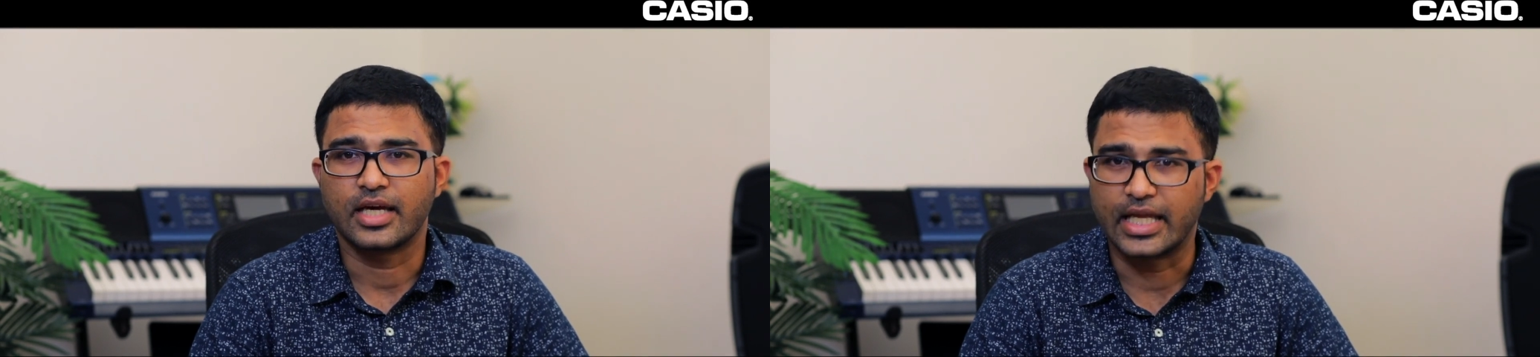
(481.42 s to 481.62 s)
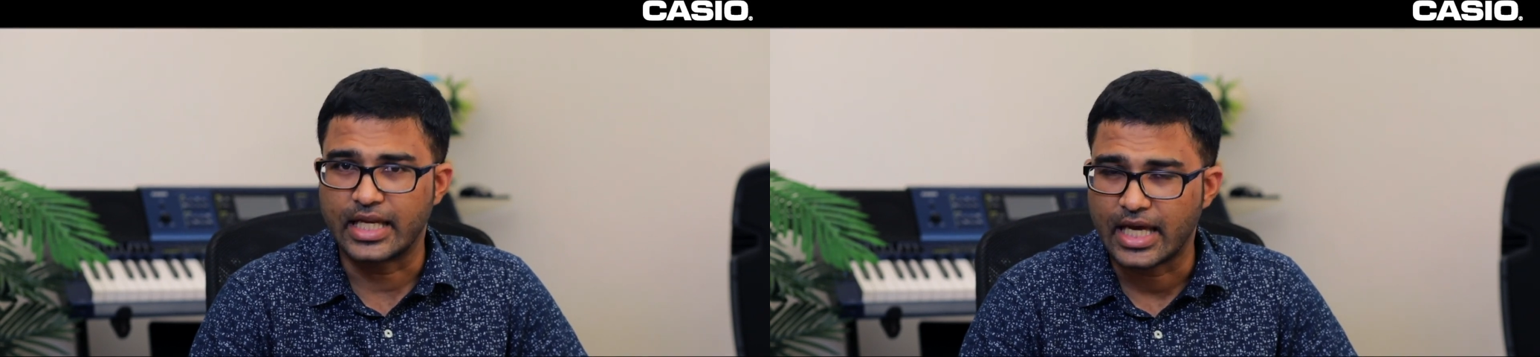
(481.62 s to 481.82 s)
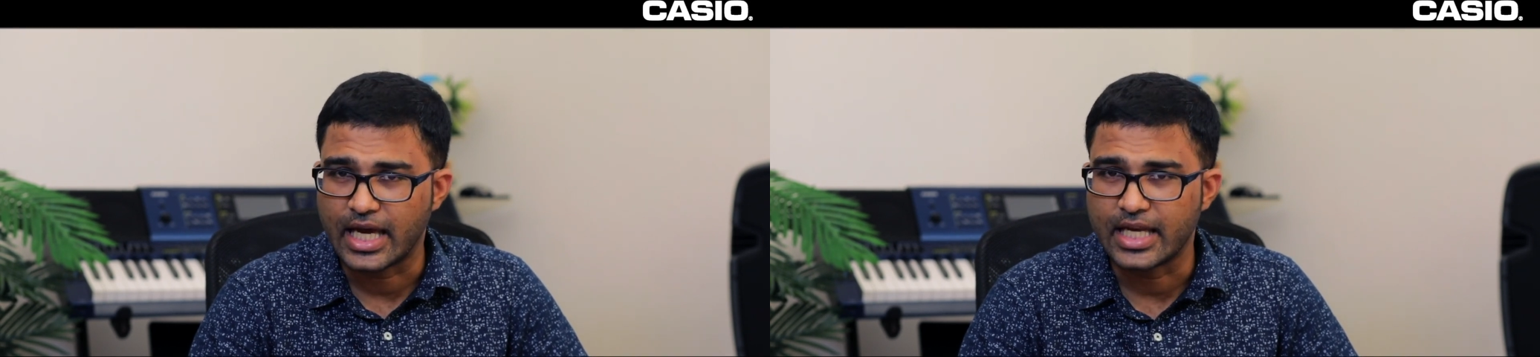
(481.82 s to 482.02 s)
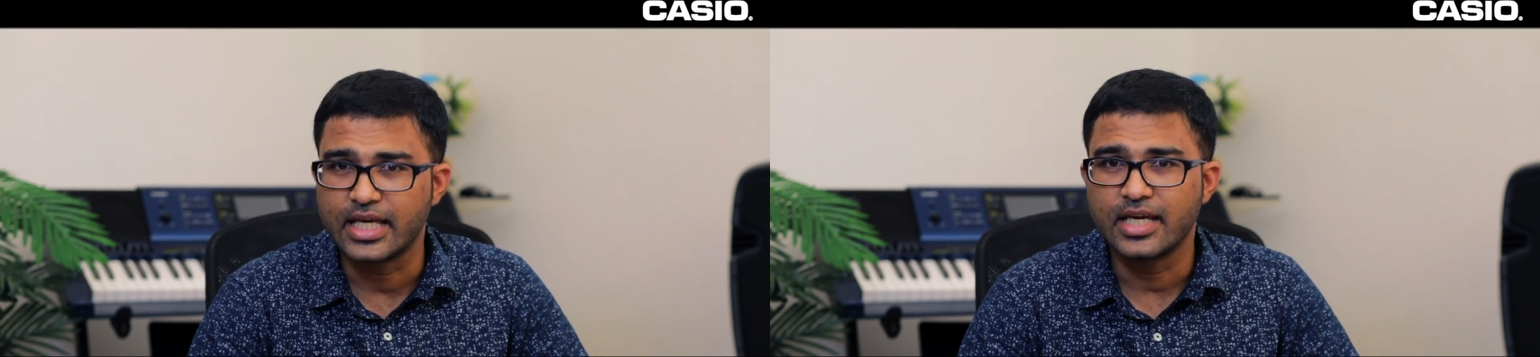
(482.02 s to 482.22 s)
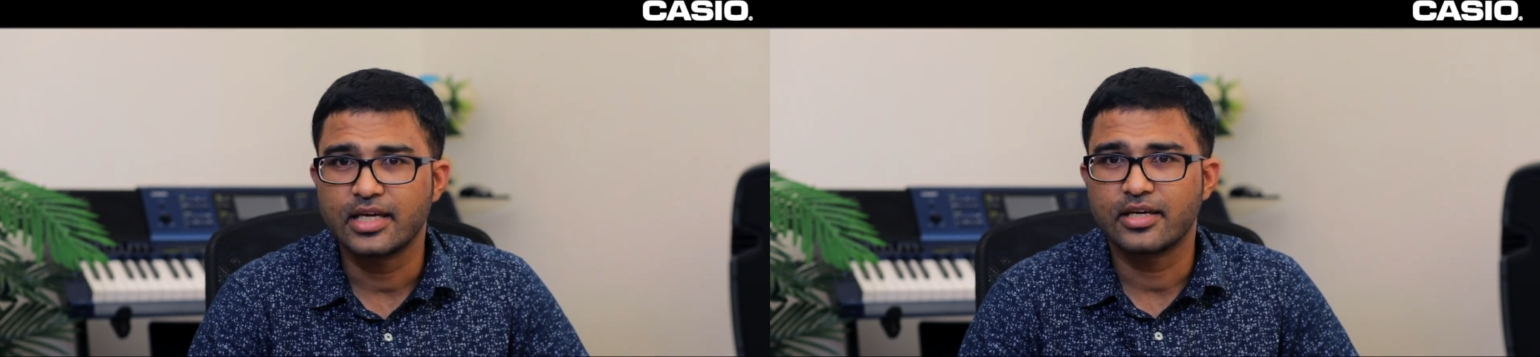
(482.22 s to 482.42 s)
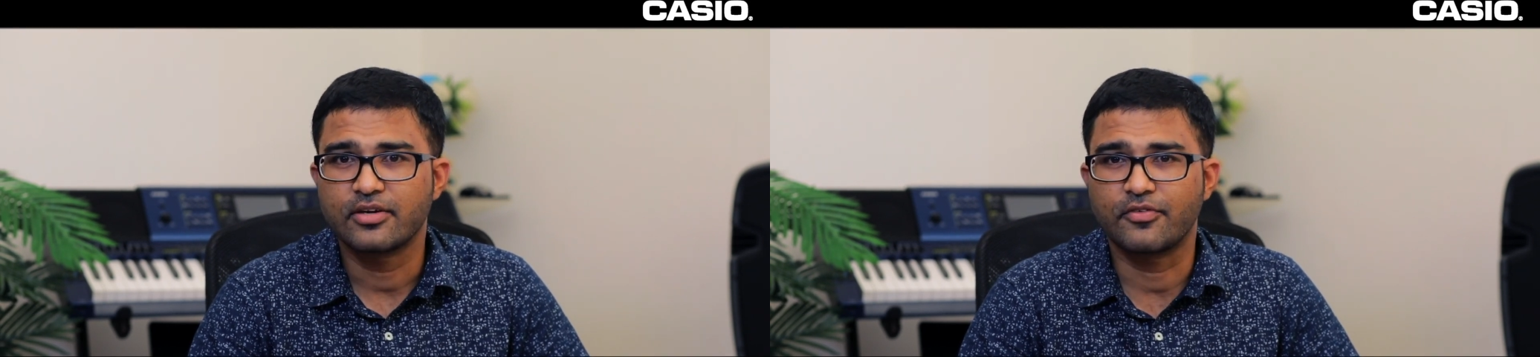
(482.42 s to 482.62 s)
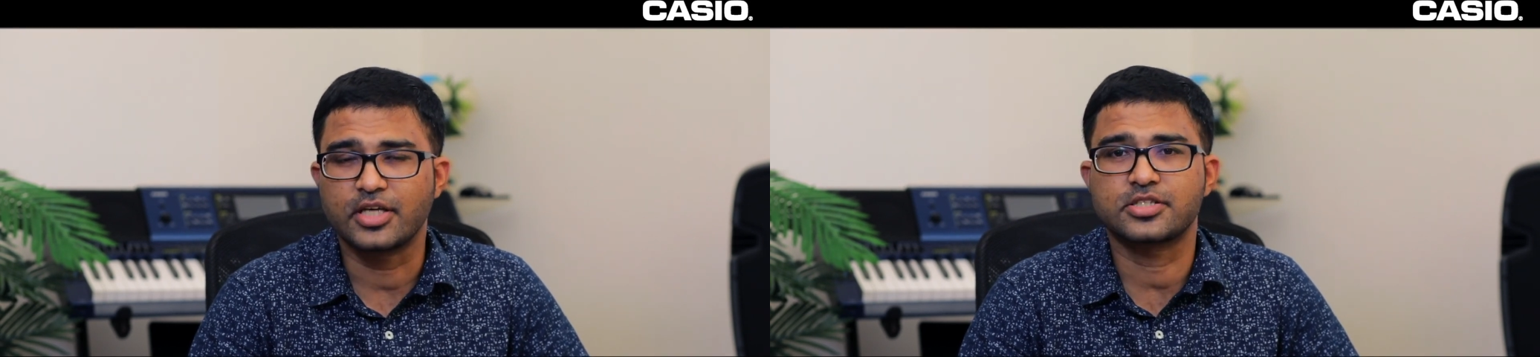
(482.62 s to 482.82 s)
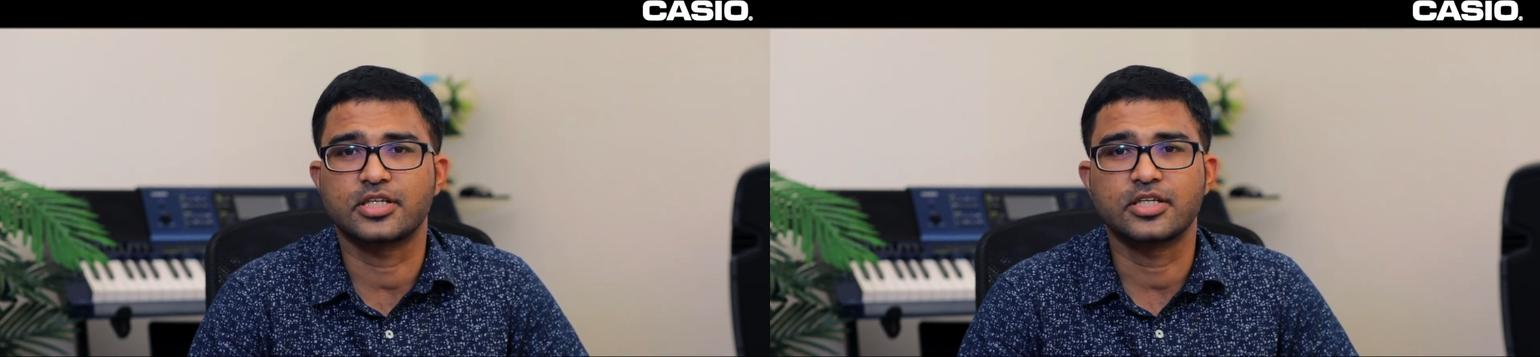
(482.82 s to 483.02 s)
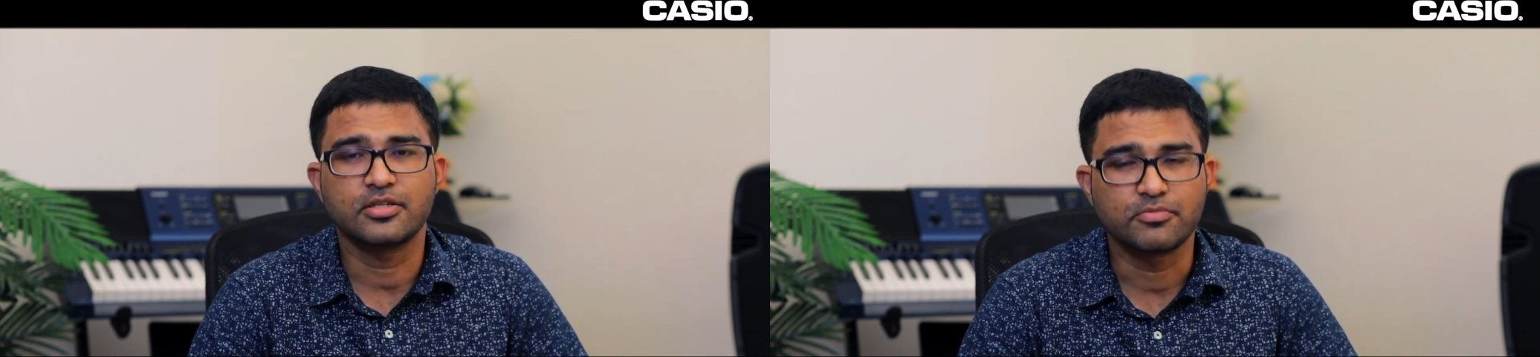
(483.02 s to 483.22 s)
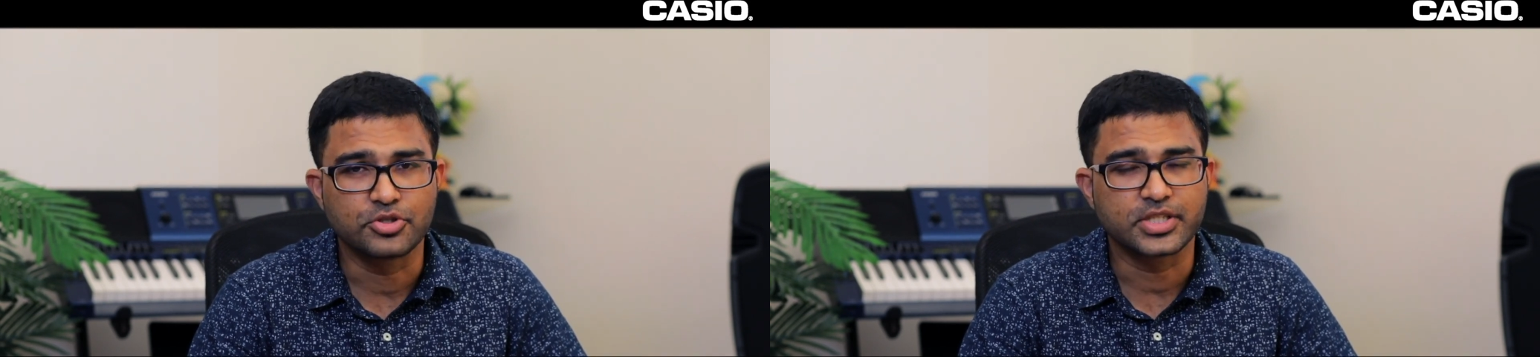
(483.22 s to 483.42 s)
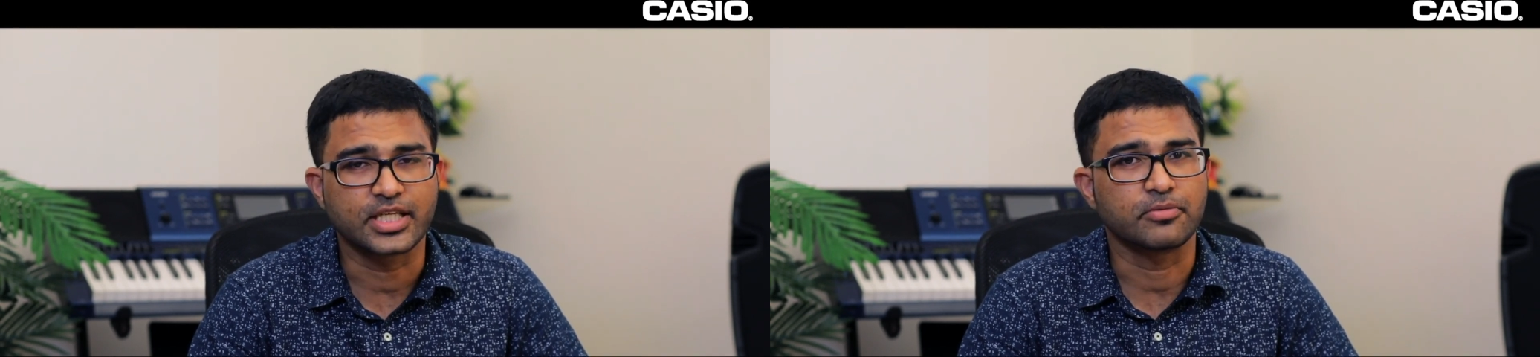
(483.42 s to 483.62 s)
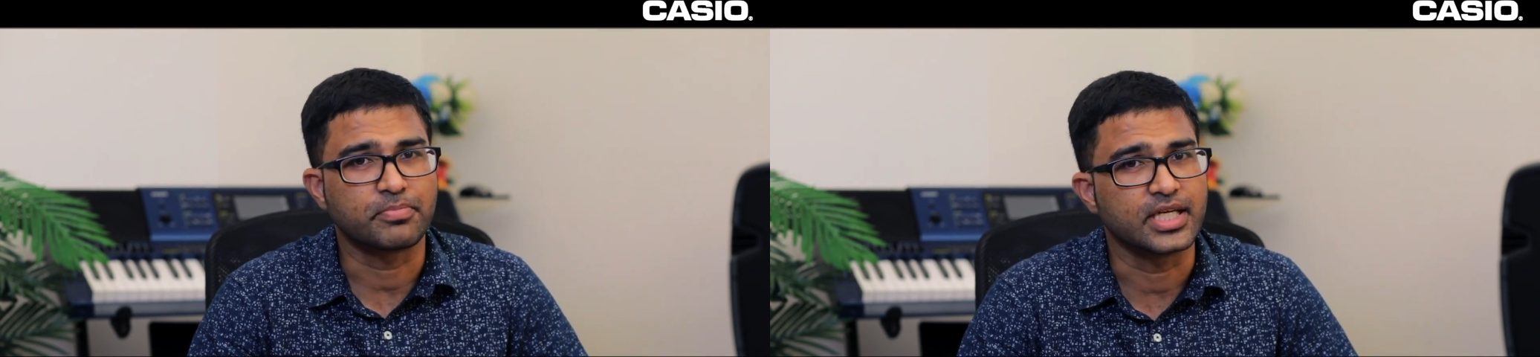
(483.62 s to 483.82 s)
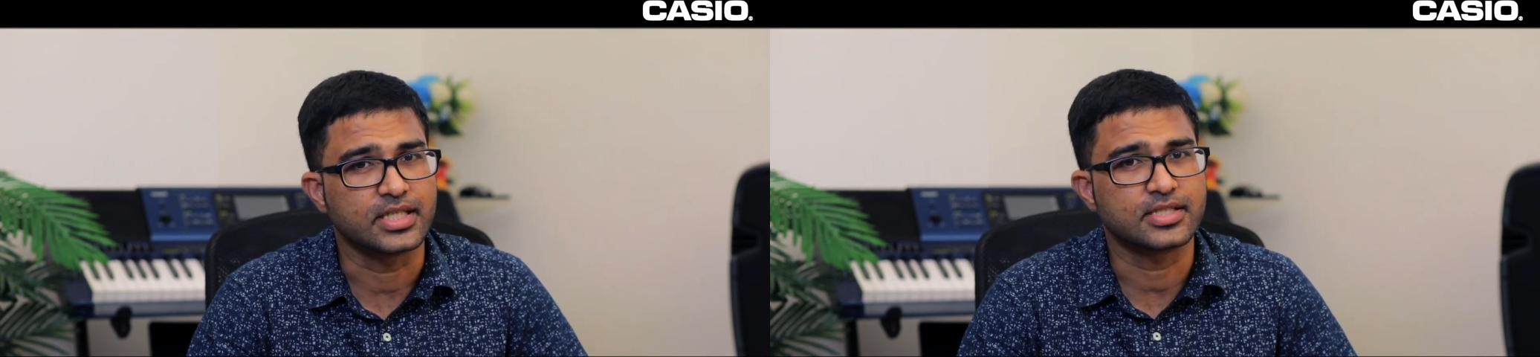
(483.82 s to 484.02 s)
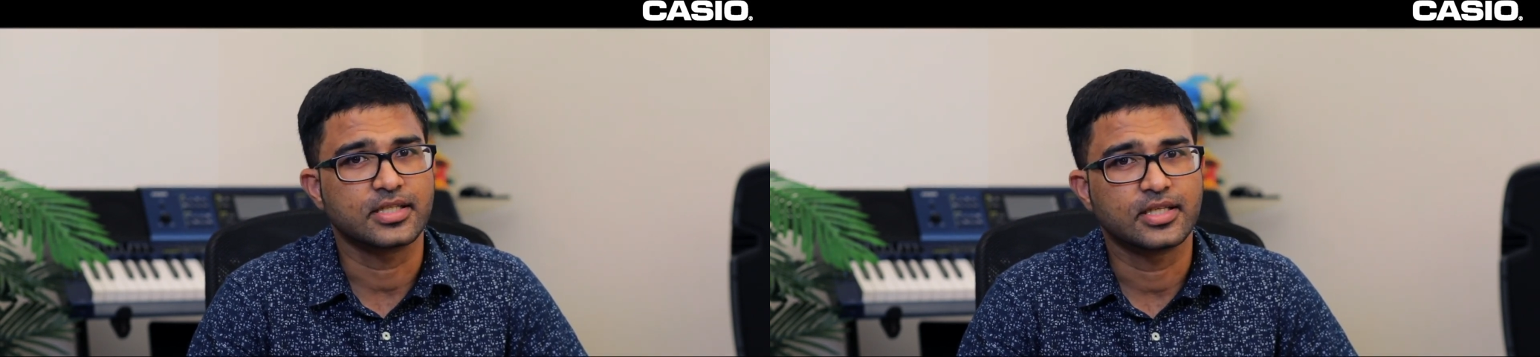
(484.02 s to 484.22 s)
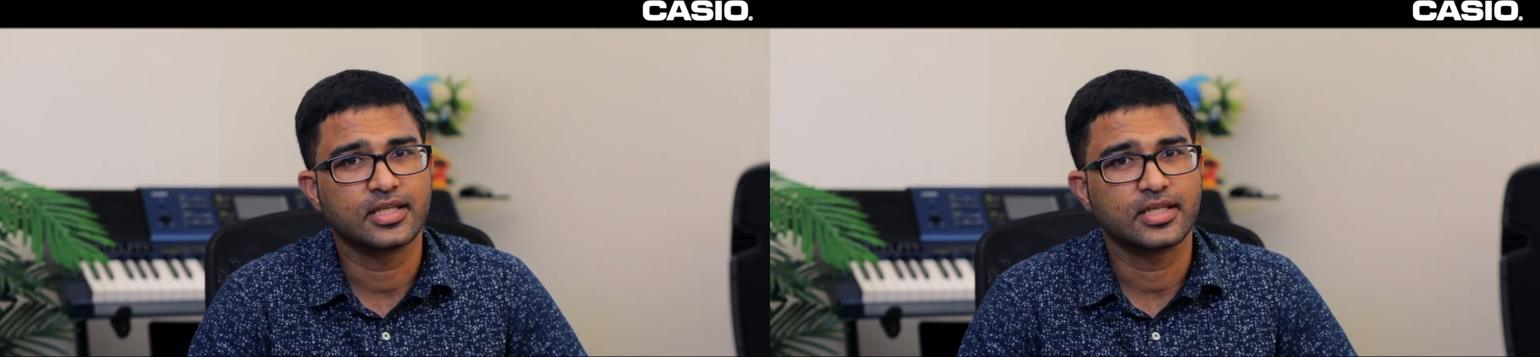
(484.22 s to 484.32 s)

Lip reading: in any Western musical piece,